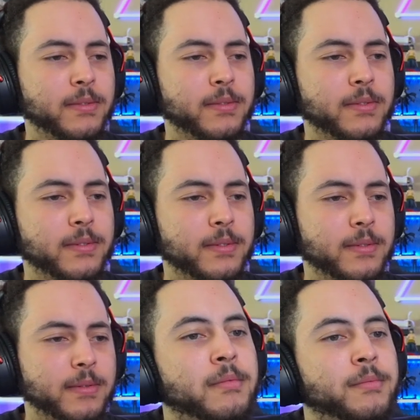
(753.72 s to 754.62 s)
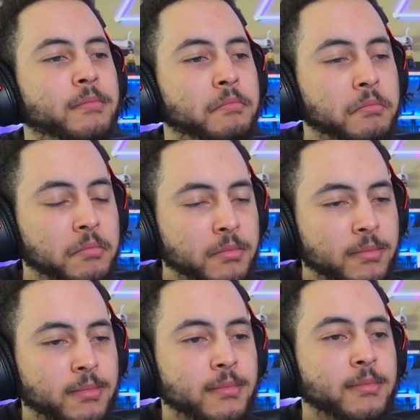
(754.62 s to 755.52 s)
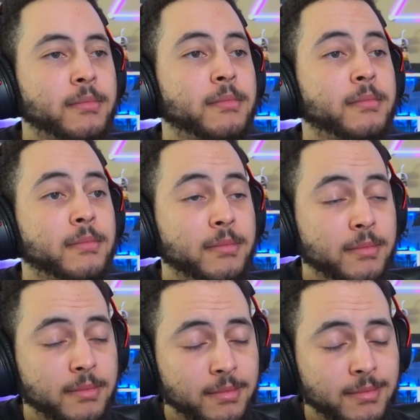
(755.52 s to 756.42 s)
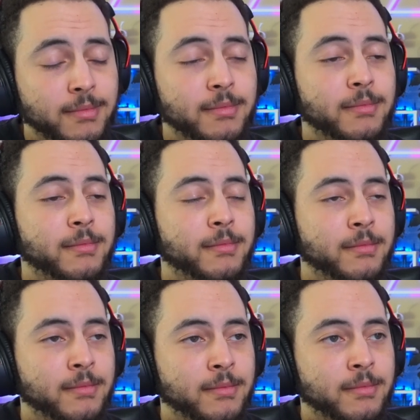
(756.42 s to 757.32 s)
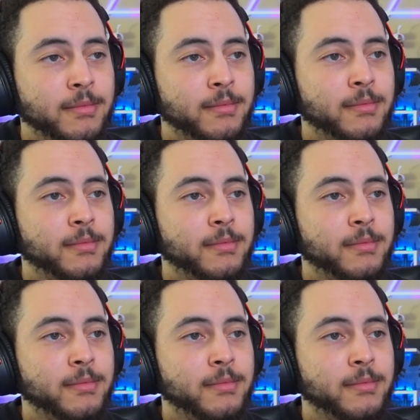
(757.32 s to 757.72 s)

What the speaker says: [no speech]